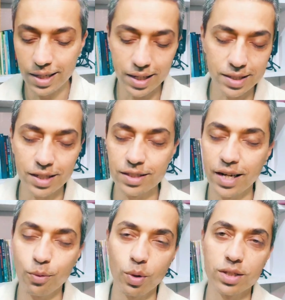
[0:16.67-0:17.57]
Let's
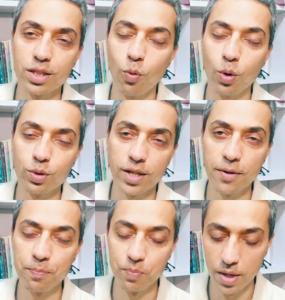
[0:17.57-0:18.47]
understand what does he want to say.
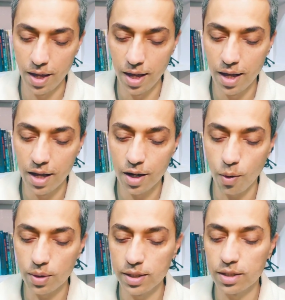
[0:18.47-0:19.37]

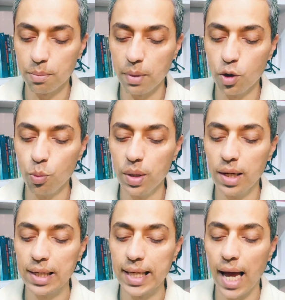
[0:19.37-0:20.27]
God says, may you be
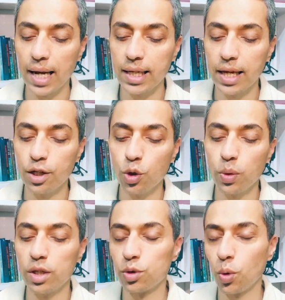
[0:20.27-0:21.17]
a Gyani and
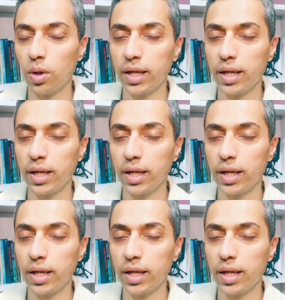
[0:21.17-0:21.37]
Yogi soul.